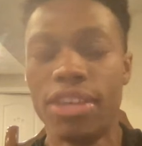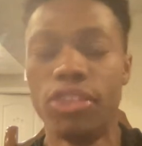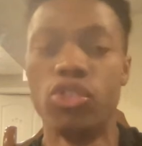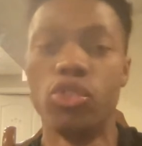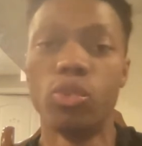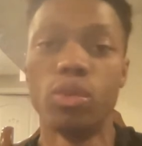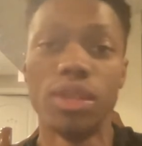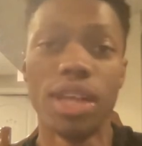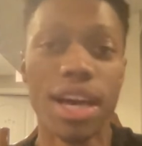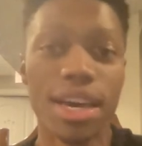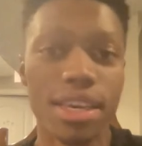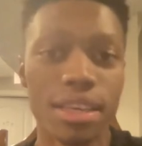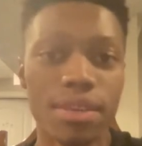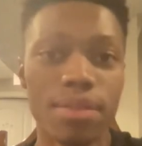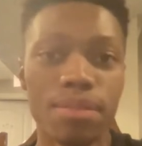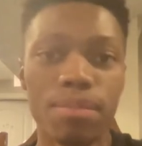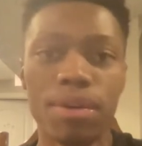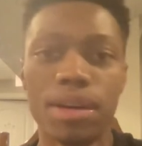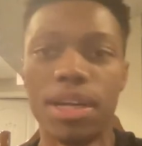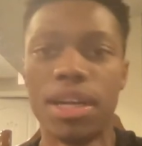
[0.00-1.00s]
I do like
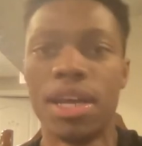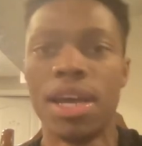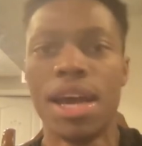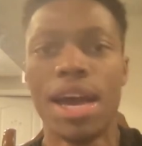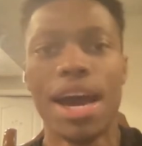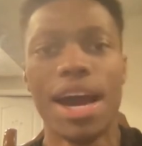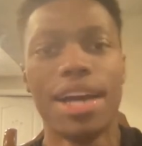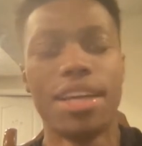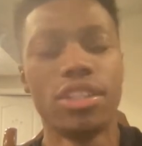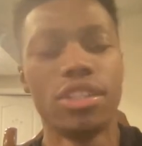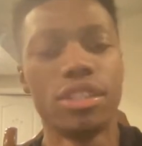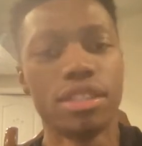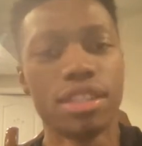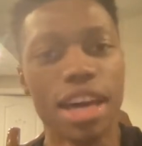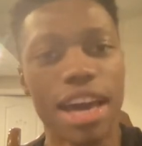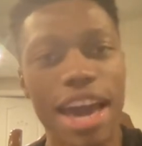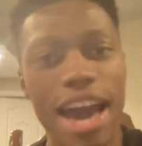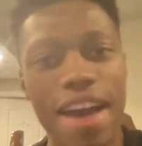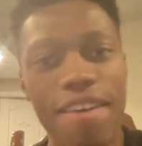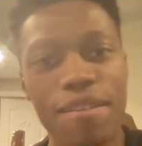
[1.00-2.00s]
him, but I
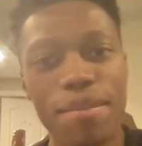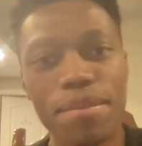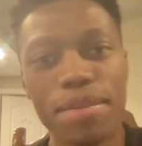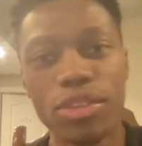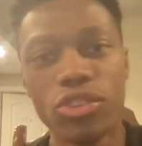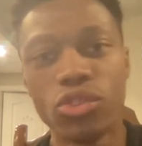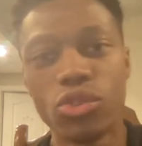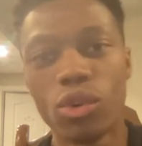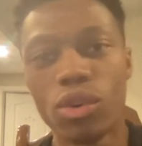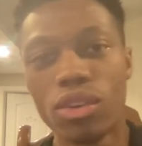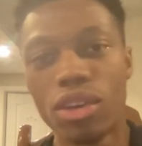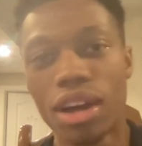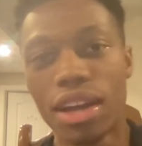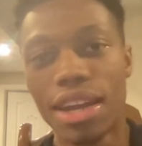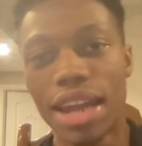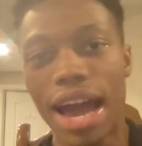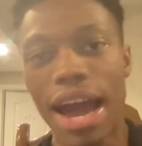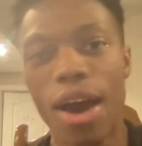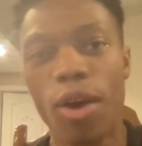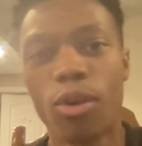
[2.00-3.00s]
just, I haven't been sold
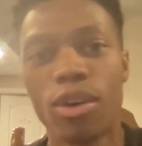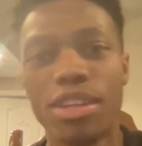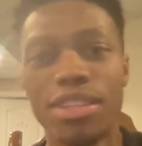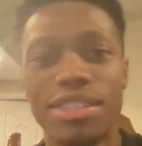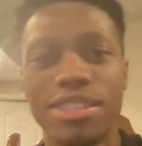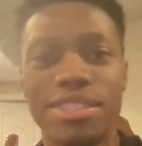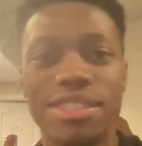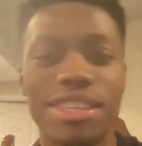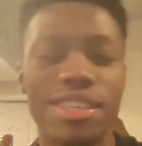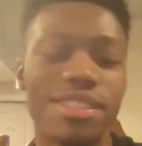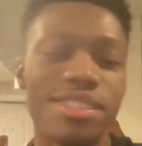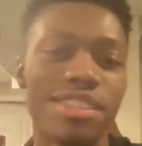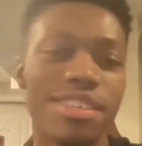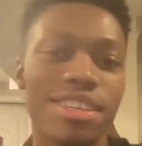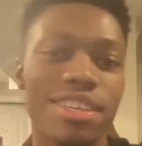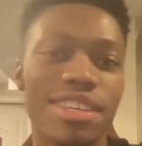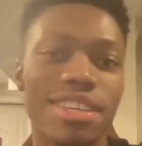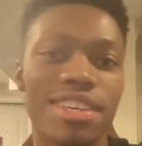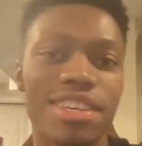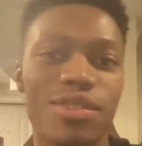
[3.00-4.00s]
on how
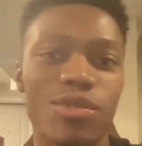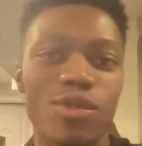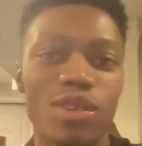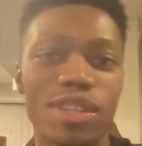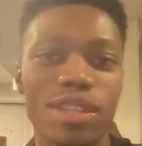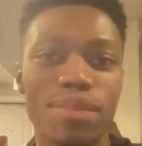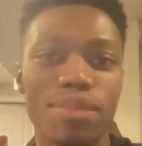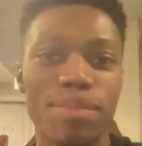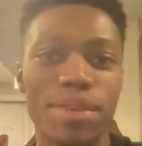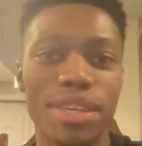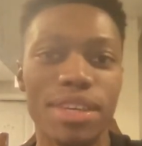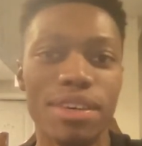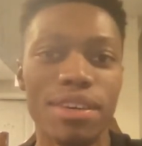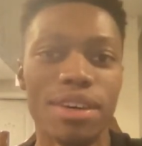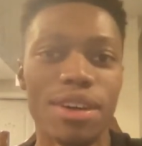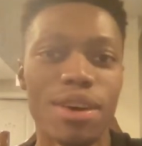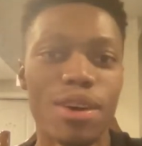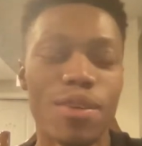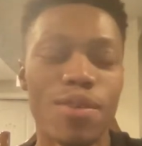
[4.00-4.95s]
consistent he can really be